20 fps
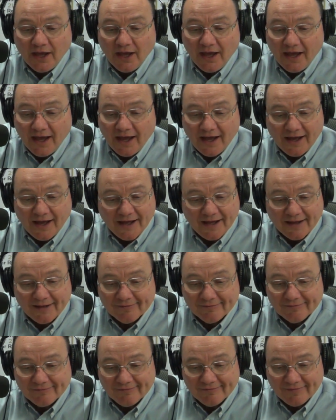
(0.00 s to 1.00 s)

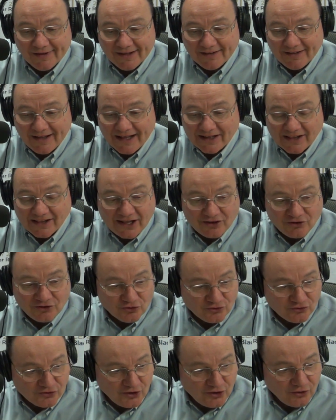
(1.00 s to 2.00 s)
I like your
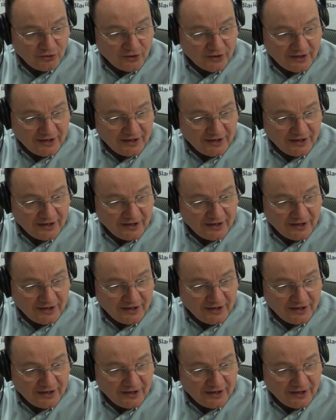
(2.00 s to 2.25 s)
slogan,